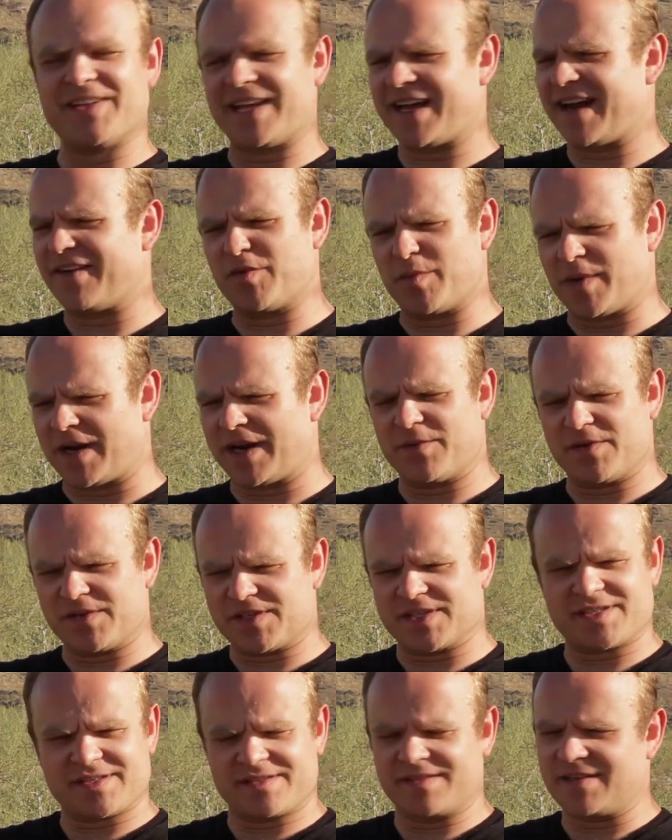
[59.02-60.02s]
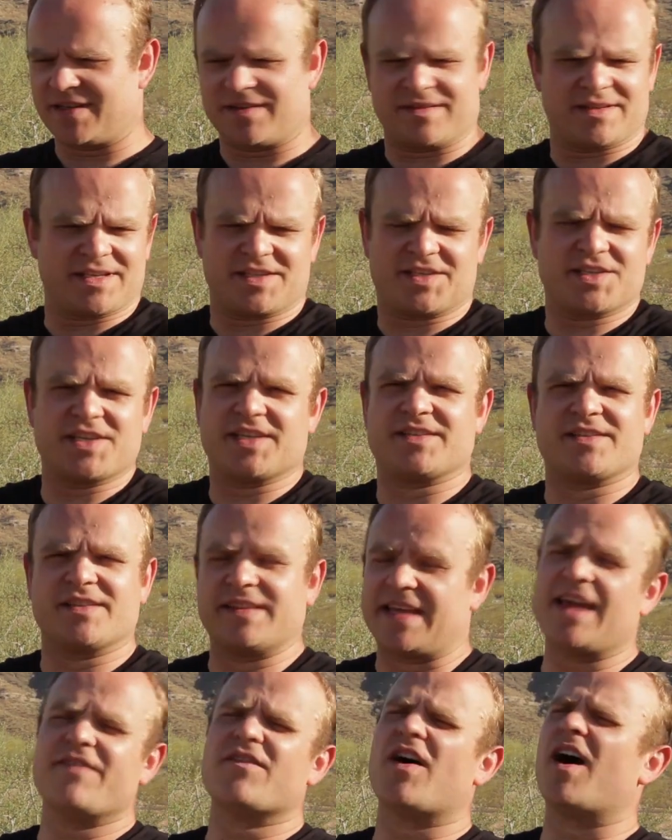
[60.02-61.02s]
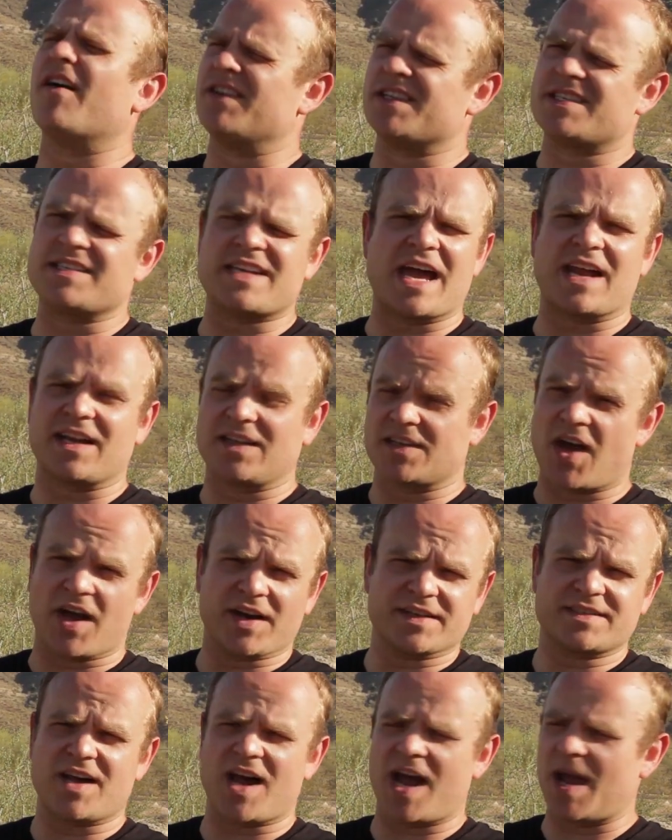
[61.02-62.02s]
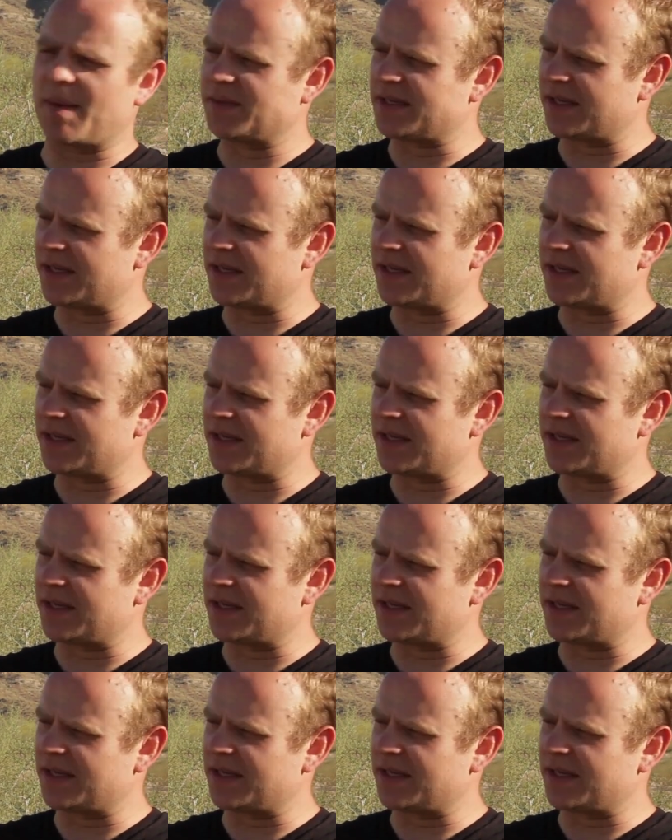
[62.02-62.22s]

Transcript: like everybody, they've obviously had a lot of time